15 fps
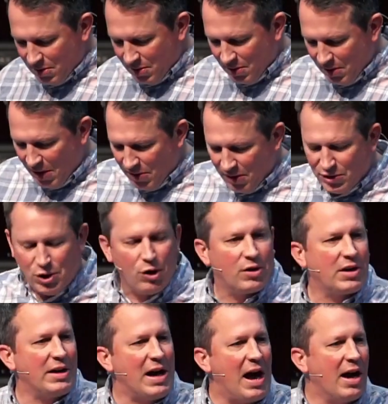then the
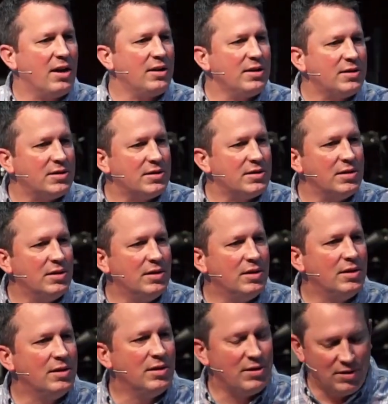Turkodiles,
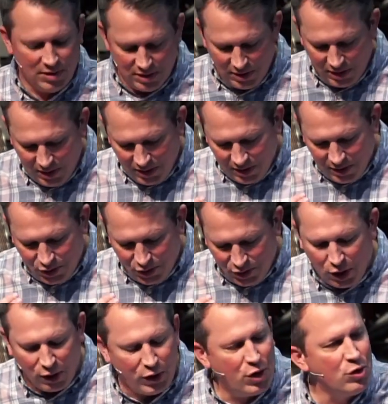the
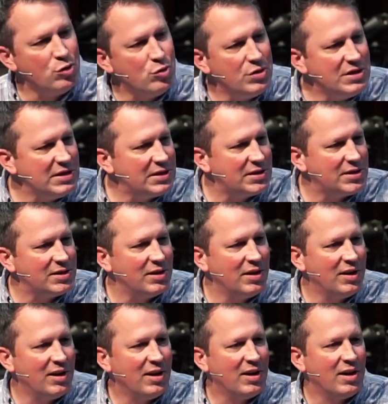Sharkoons,
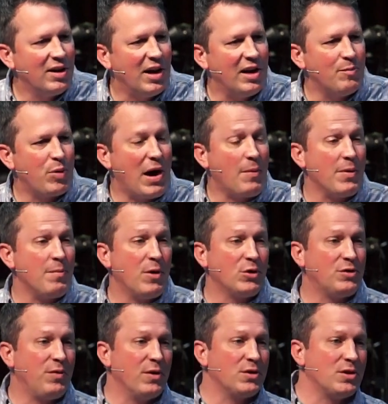and probably
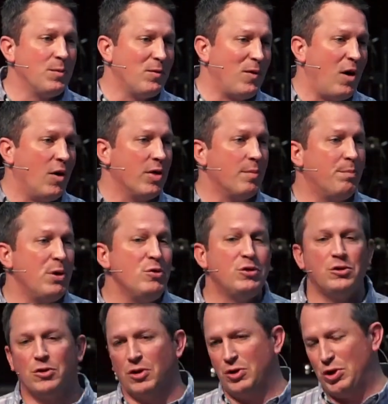most fearsome of all, the
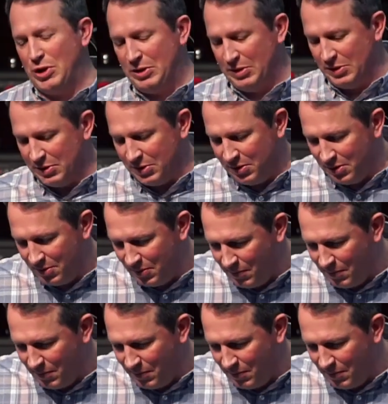Poostriches.